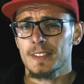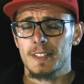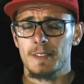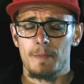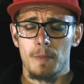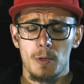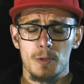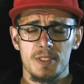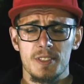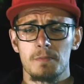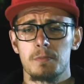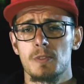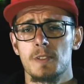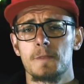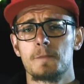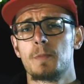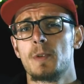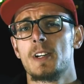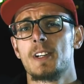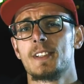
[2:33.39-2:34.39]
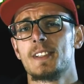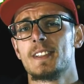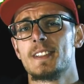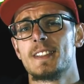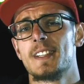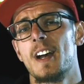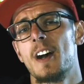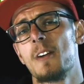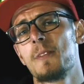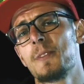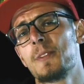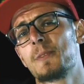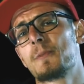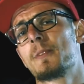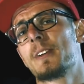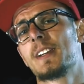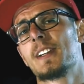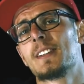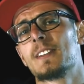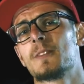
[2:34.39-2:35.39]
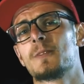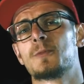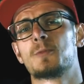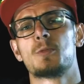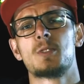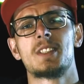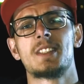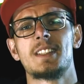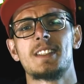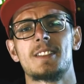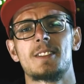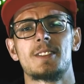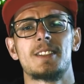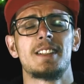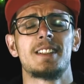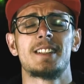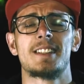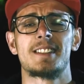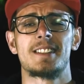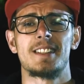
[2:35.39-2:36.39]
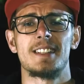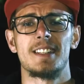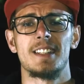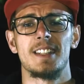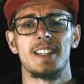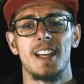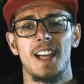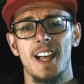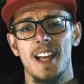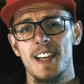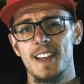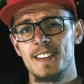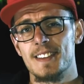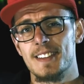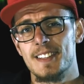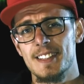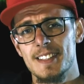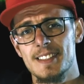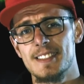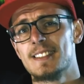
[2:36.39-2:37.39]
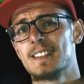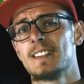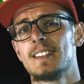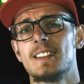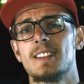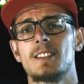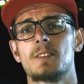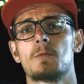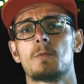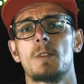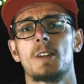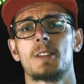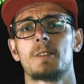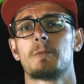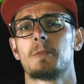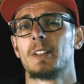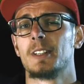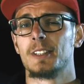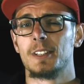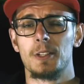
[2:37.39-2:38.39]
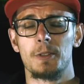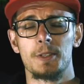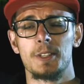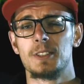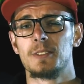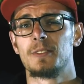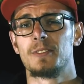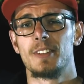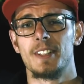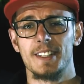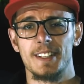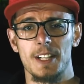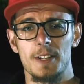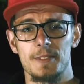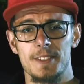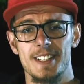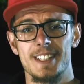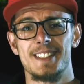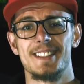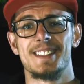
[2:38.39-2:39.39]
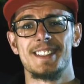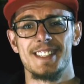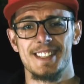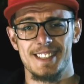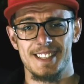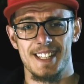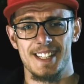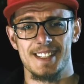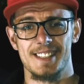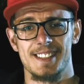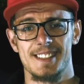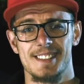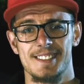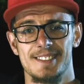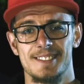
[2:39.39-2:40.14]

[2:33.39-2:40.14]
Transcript: the most important part is how do you ride it on twisties in the city, and this is what we're going to find out in this test.